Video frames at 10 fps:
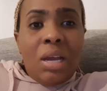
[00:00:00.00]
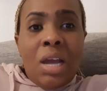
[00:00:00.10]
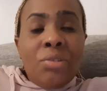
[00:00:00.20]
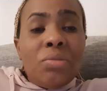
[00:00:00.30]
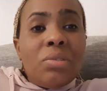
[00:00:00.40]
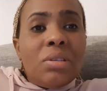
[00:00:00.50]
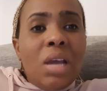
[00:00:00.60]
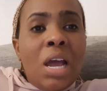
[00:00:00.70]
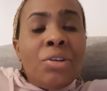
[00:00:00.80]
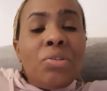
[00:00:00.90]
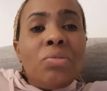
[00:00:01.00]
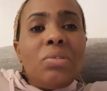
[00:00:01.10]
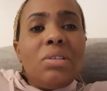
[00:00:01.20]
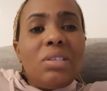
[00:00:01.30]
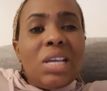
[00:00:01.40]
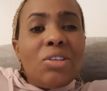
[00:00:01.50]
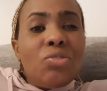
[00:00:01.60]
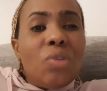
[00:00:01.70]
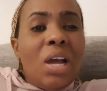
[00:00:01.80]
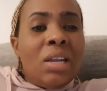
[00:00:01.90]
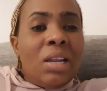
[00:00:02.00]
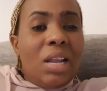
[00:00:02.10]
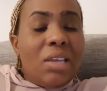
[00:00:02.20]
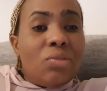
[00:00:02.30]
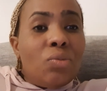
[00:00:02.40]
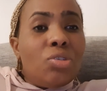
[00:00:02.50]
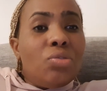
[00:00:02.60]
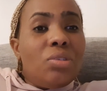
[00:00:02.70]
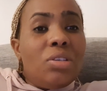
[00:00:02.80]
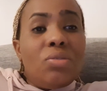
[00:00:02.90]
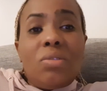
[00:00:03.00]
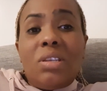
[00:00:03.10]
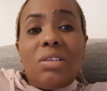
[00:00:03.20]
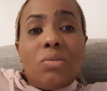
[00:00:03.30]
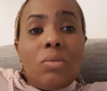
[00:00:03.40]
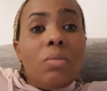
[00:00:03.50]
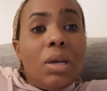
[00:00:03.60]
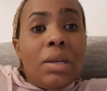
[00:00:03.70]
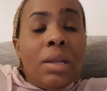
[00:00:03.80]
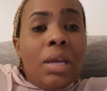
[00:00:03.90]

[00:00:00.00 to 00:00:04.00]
and you start to analyze what you did to this woman.